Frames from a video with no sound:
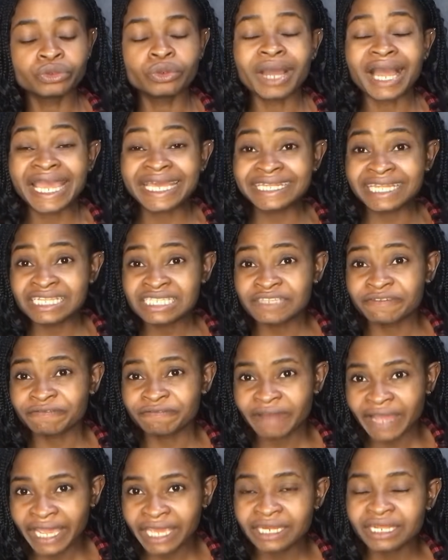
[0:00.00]

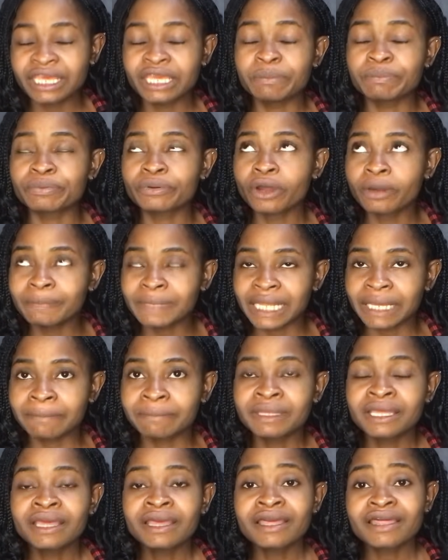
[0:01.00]
identifying a
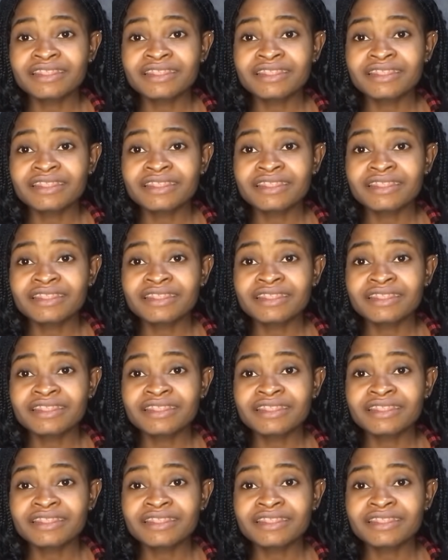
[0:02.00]
problem